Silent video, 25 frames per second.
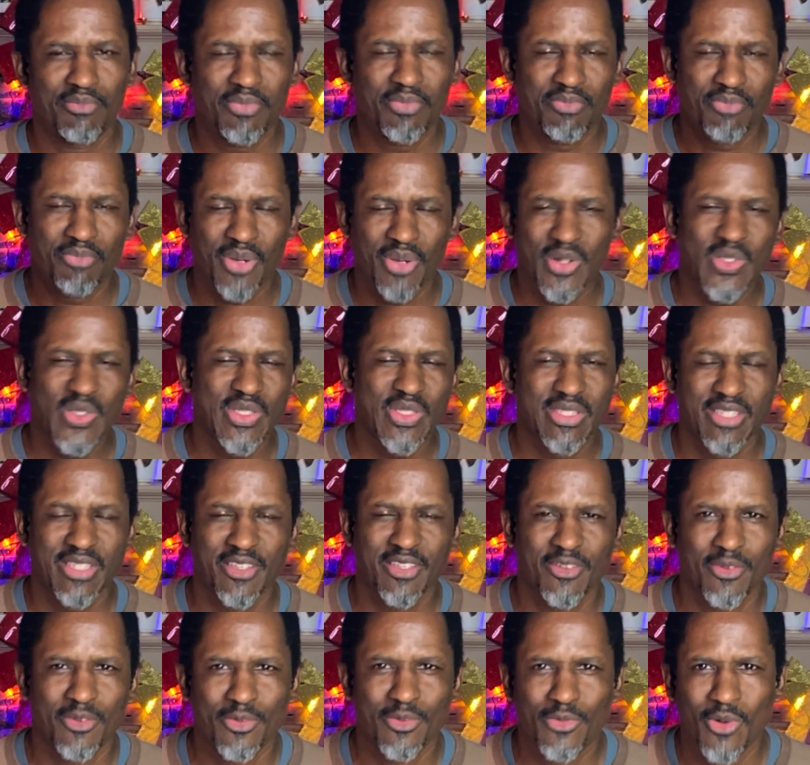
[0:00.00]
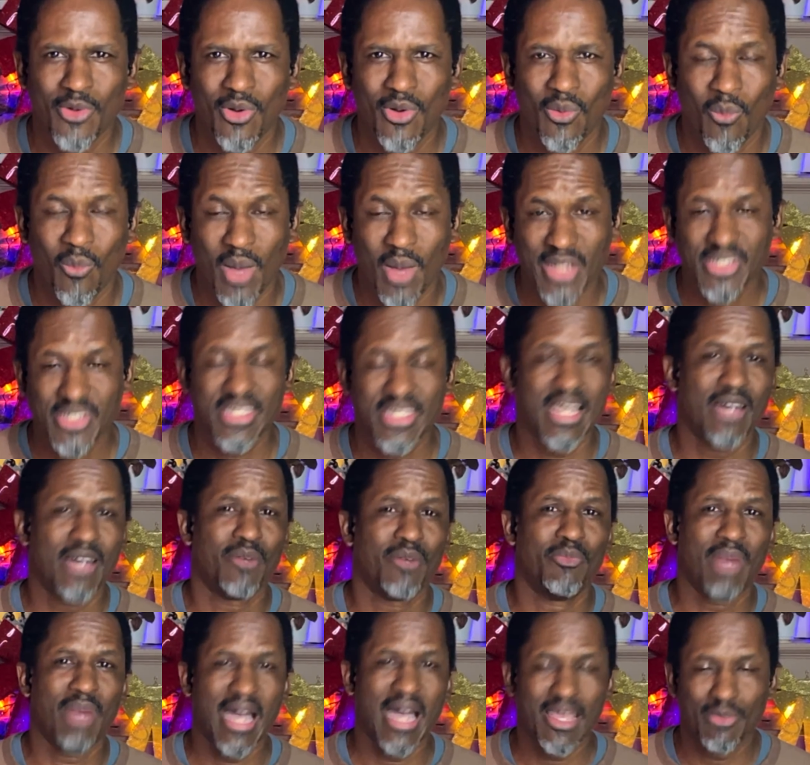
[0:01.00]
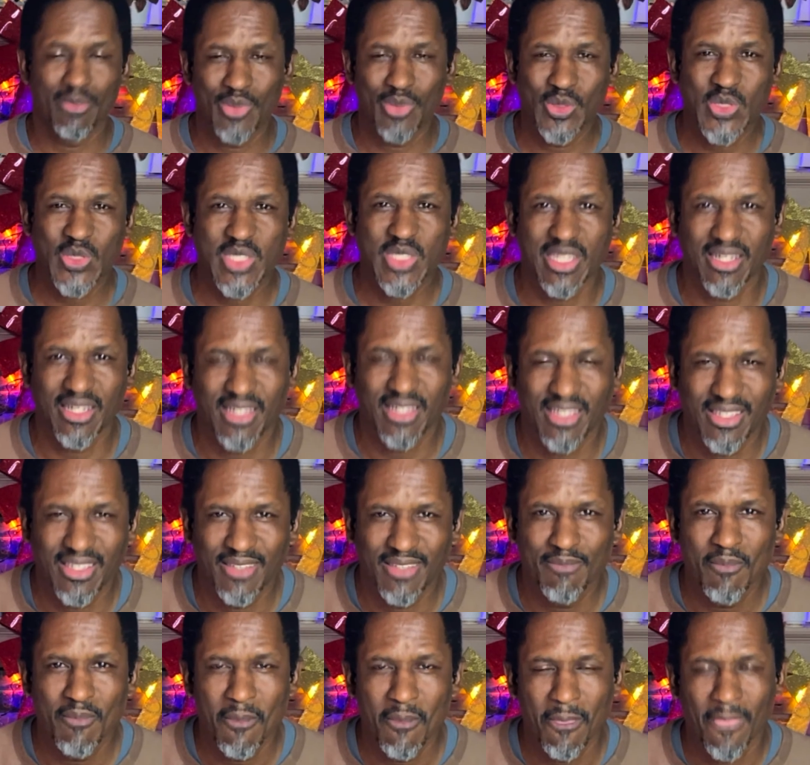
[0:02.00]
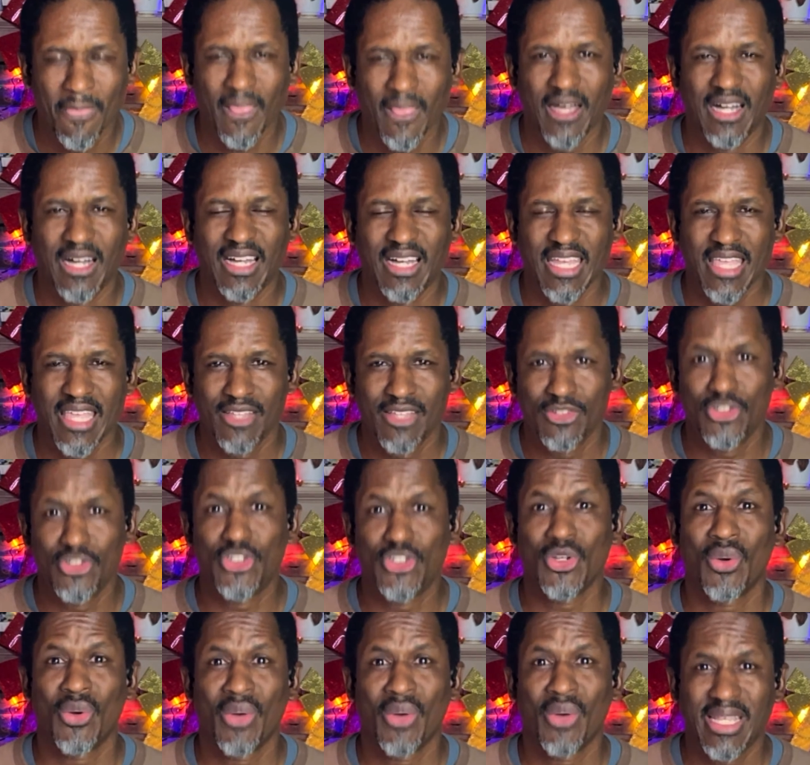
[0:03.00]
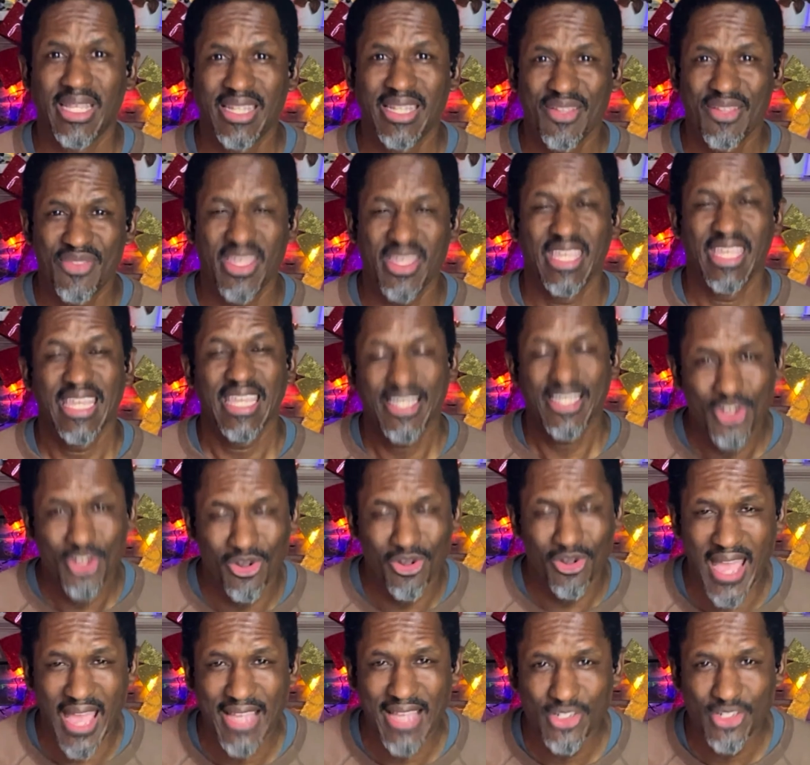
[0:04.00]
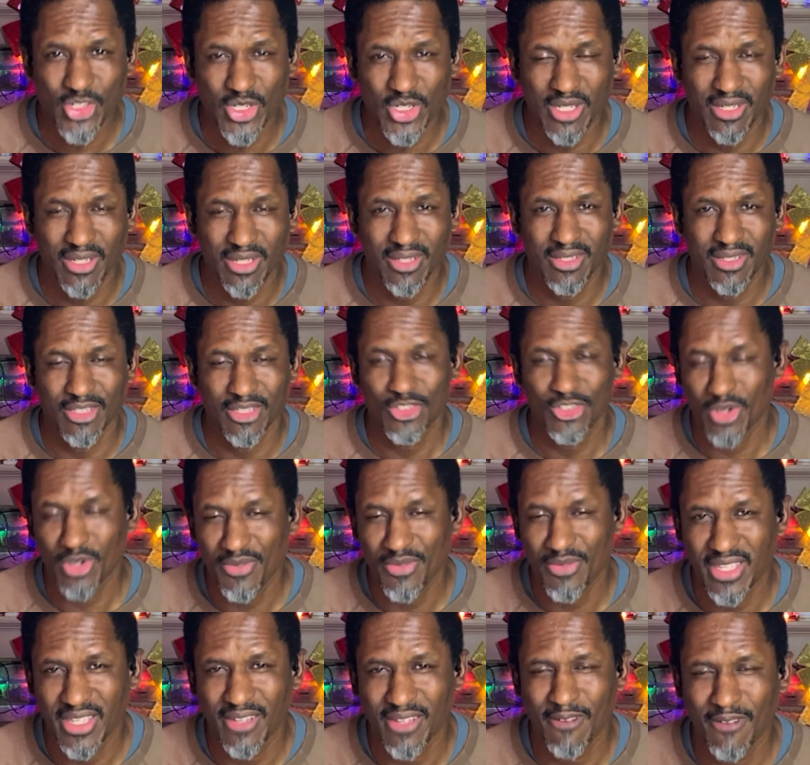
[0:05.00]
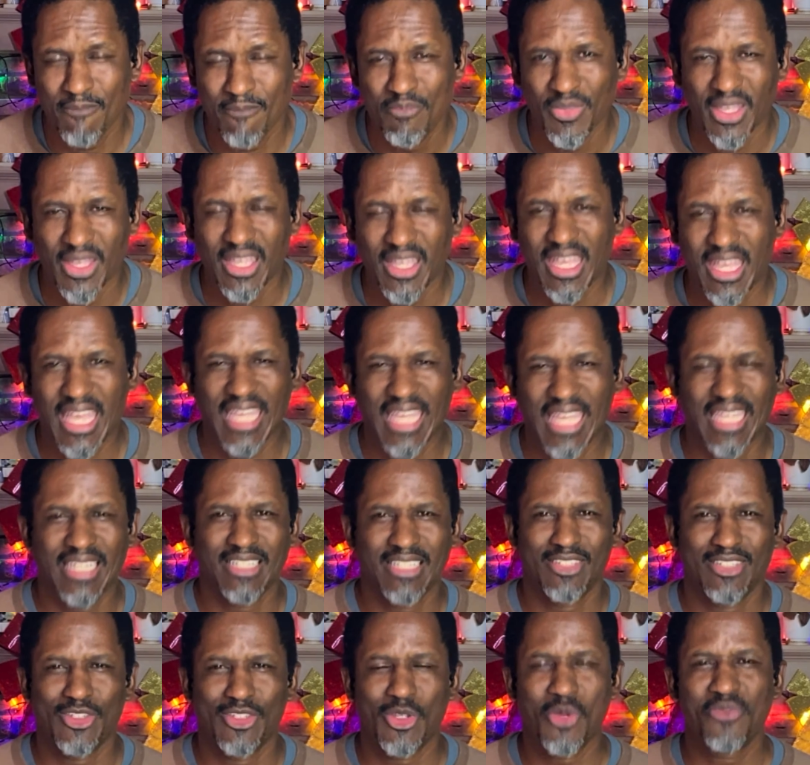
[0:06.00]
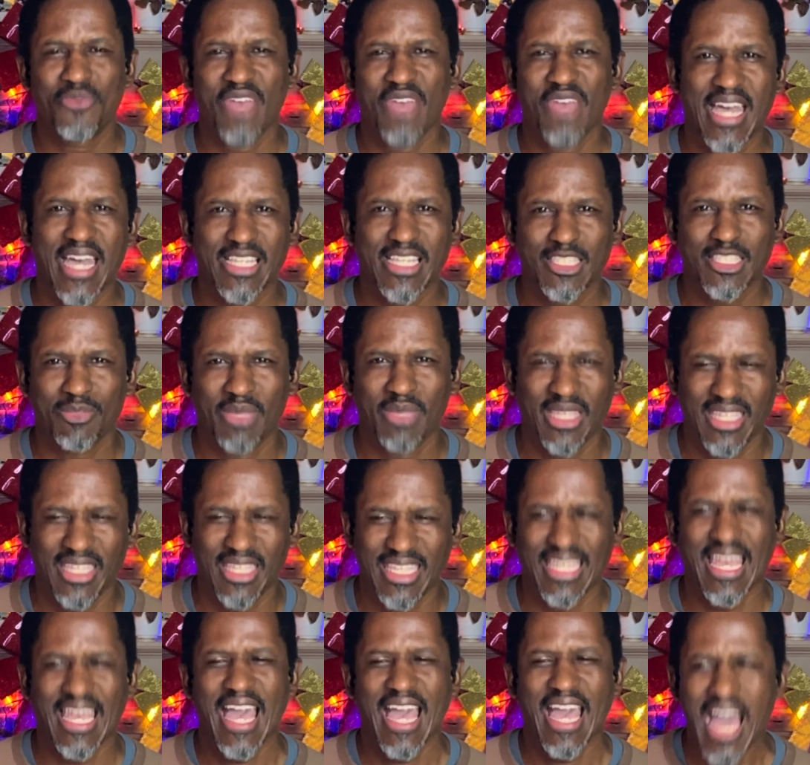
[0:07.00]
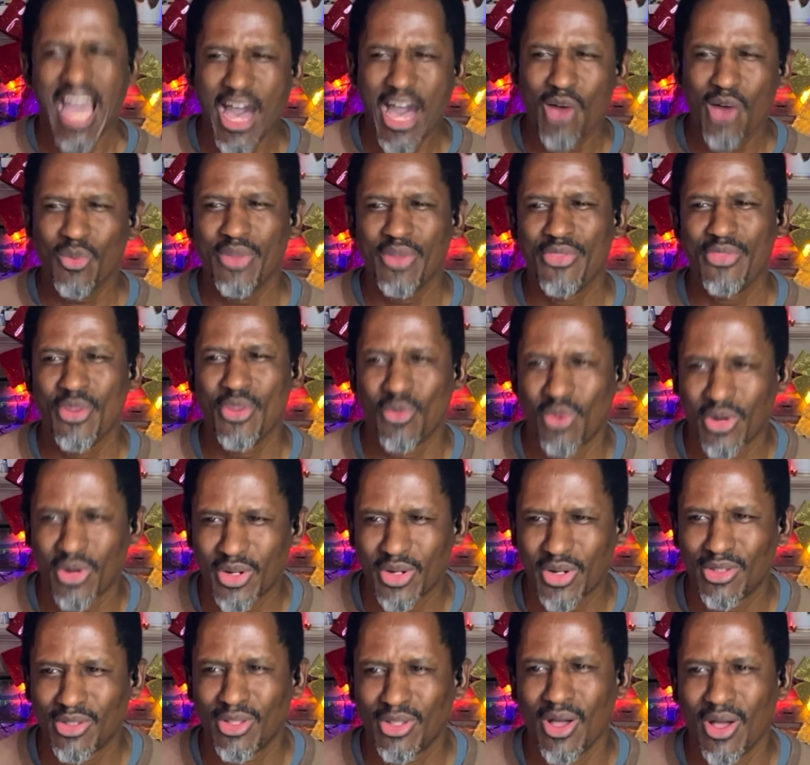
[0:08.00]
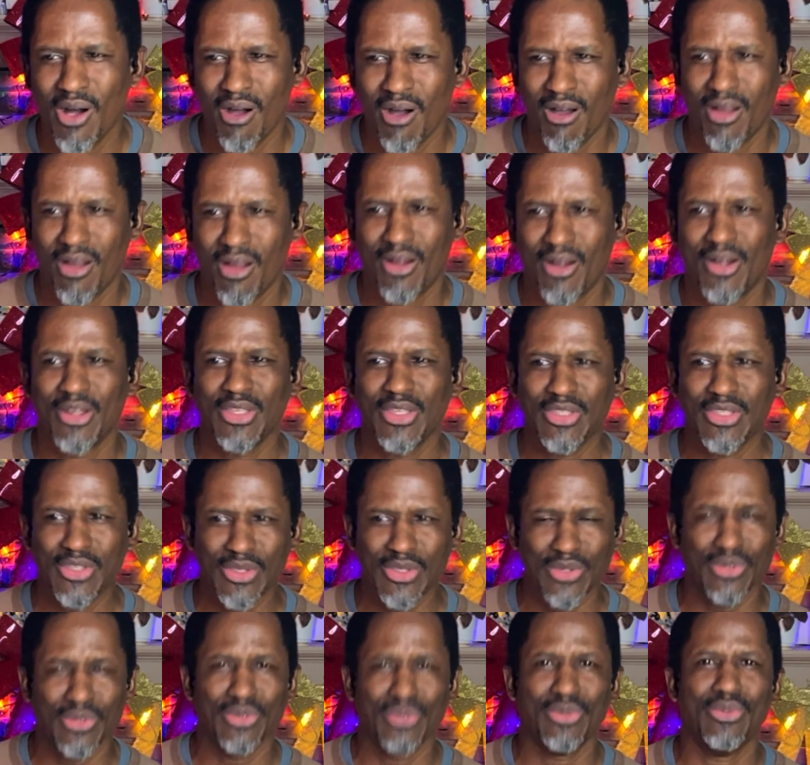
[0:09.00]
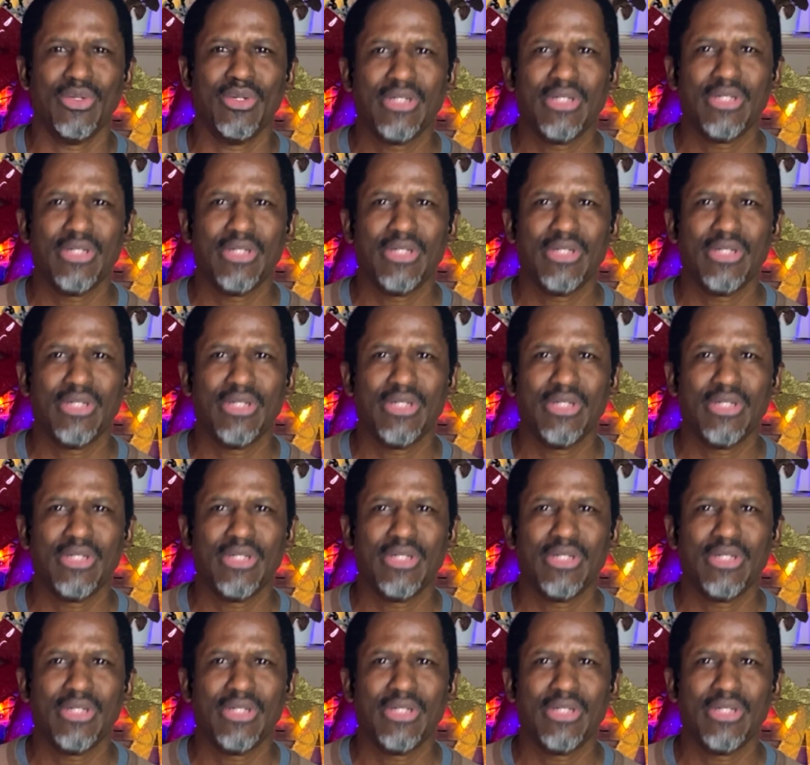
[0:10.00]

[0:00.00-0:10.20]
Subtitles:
persons that have watched our Bible study, enjoyed the interaction, the trivia, and you've asked me, how in the world are you